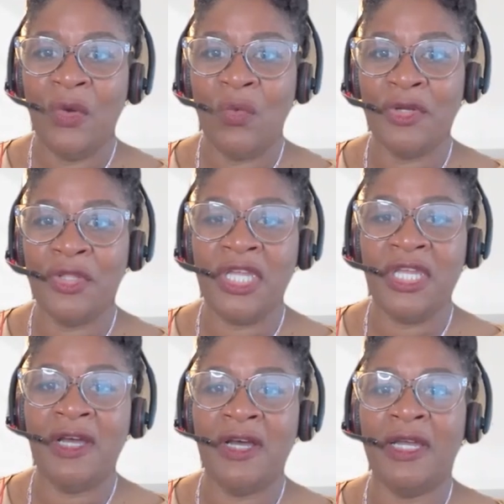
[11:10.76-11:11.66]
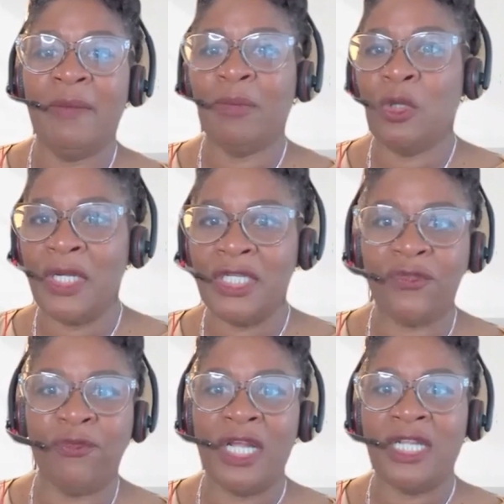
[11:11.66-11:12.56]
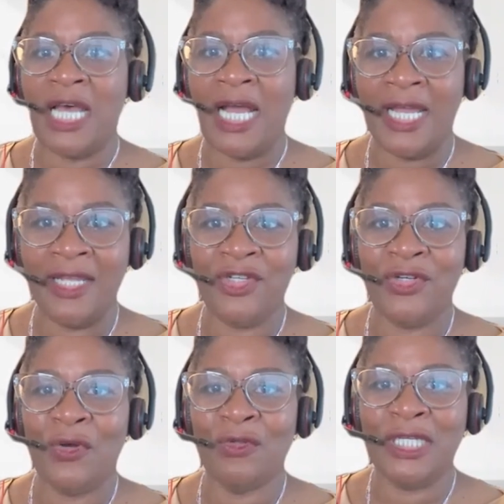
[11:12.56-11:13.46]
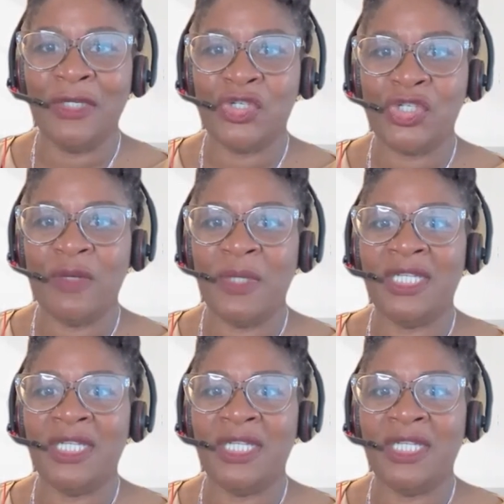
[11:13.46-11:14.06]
where the employees frontline, leadership.